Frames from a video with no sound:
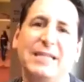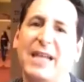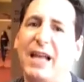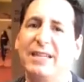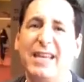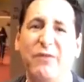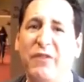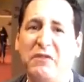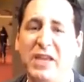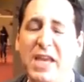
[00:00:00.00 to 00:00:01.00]
as hot as
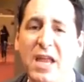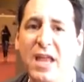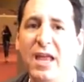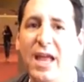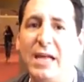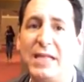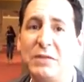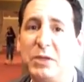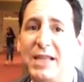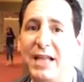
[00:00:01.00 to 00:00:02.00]
850
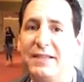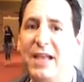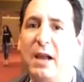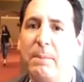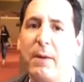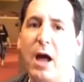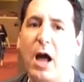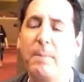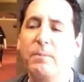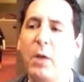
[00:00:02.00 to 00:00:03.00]
with that setup,
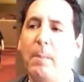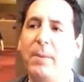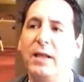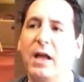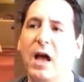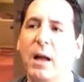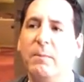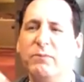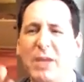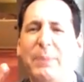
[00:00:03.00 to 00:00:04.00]
but
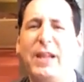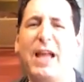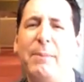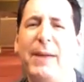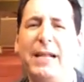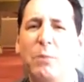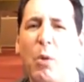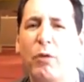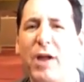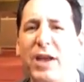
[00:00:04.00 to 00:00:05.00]
typically I baked
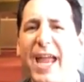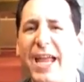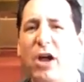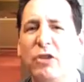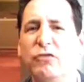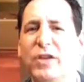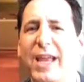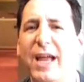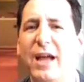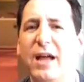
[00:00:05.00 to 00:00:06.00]
more around
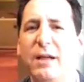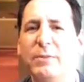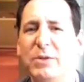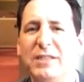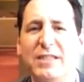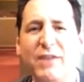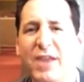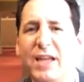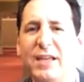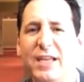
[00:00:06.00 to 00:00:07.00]
800, between
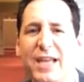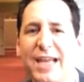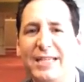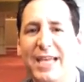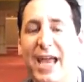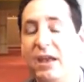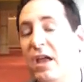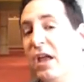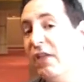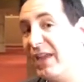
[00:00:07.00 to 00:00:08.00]
790 and 810.
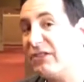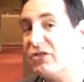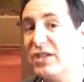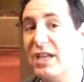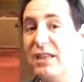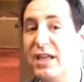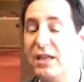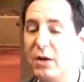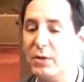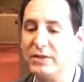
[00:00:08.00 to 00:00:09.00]
The interesting
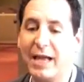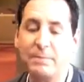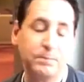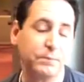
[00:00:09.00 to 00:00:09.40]
thing though is that